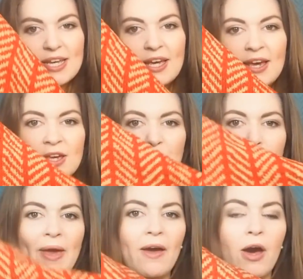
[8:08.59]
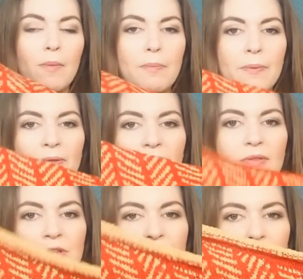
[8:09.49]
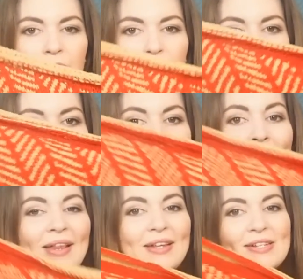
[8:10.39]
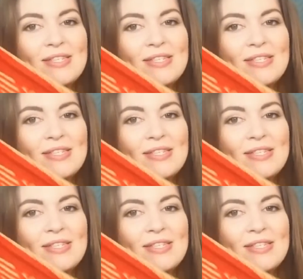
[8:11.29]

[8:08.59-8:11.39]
you pick up, you know, 1,000,000